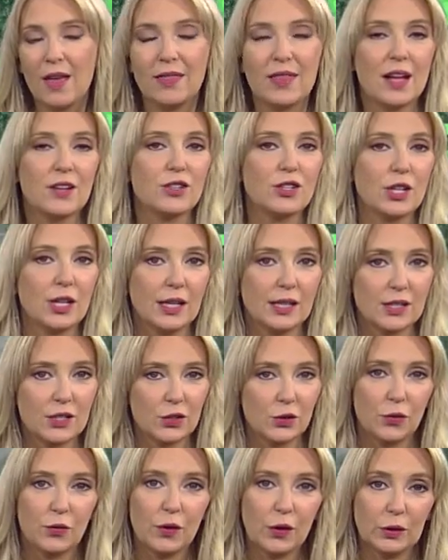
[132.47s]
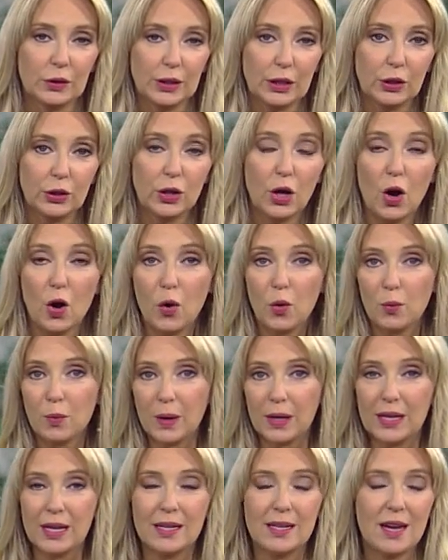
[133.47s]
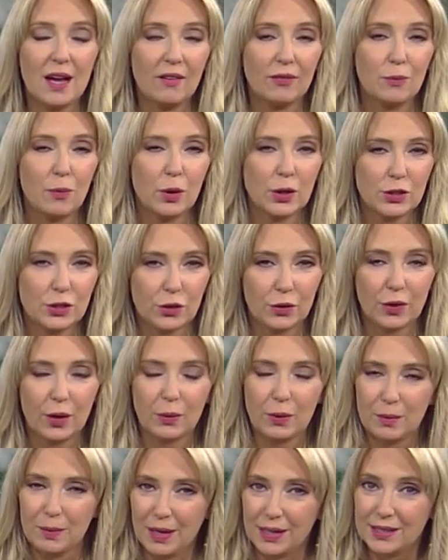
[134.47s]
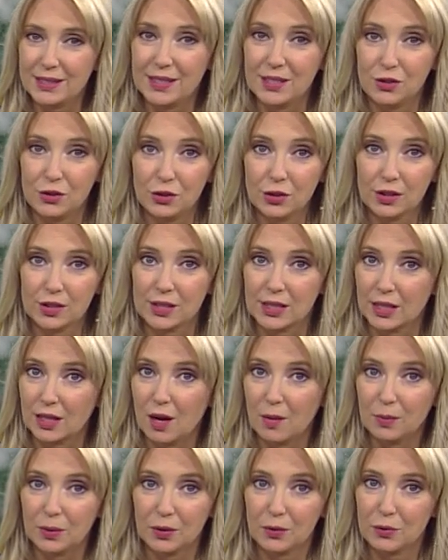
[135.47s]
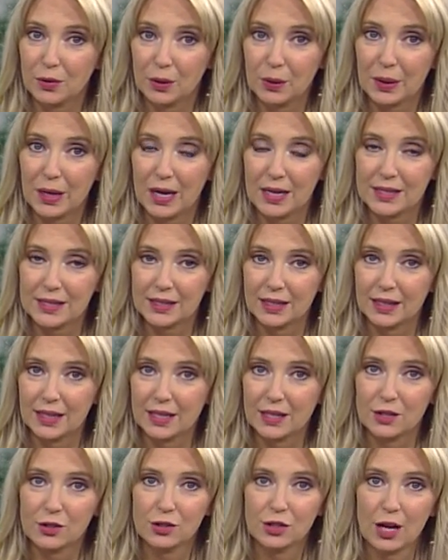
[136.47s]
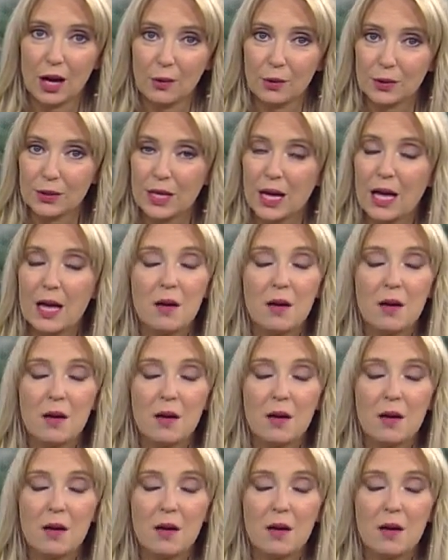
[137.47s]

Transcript: That chance fairly low, but enough moisture that we may see just a couple of very isolated showers.